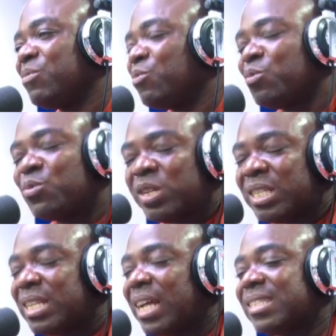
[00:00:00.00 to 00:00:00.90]
What
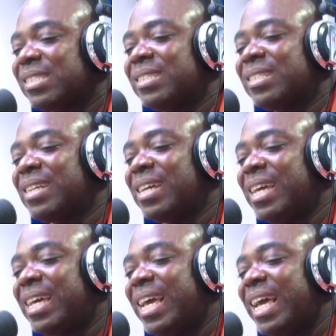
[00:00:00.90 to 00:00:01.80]
is that?
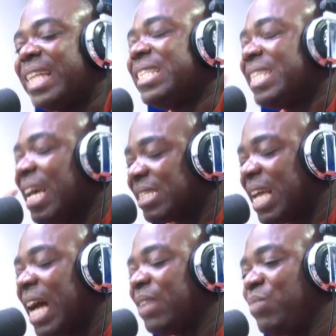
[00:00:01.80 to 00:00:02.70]
And yes,
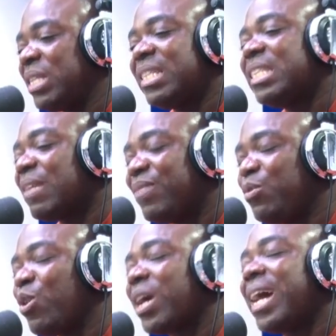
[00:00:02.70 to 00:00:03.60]
I admit this and be
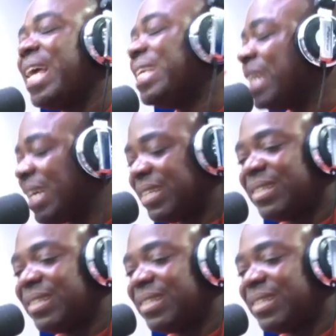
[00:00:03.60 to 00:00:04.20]
your kind yet.